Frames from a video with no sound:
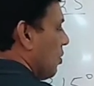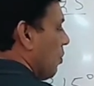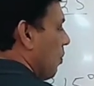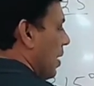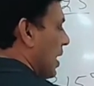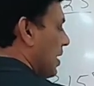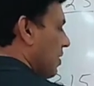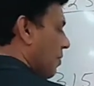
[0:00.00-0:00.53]

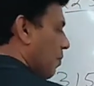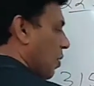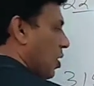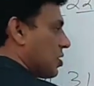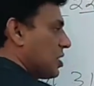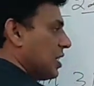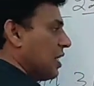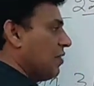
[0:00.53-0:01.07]
but
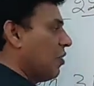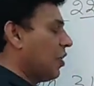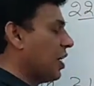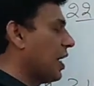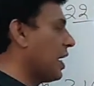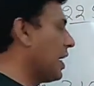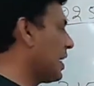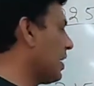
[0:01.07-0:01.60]
positive or
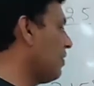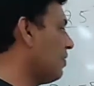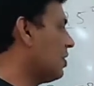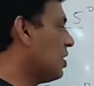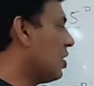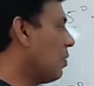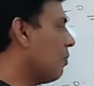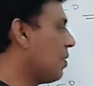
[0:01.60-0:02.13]

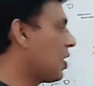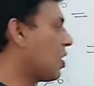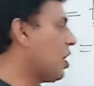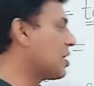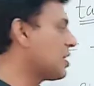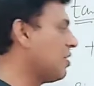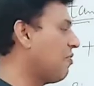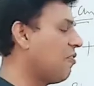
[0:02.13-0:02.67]
negative,
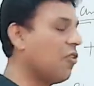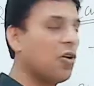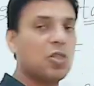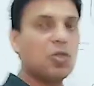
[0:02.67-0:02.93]
because in fourth